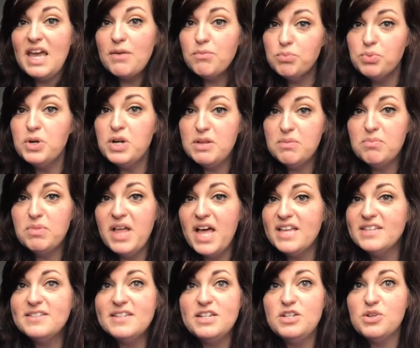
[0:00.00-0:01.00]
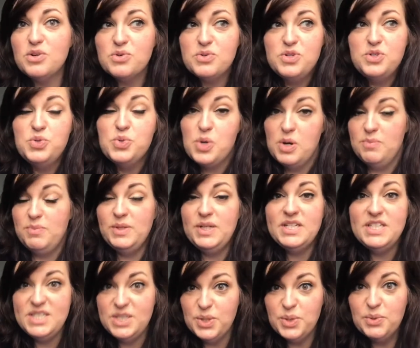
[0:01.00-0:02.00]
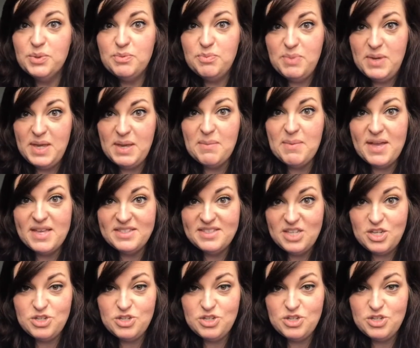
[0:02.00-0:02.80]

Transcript: I'm pretty blessed, I don't normally deal with P M S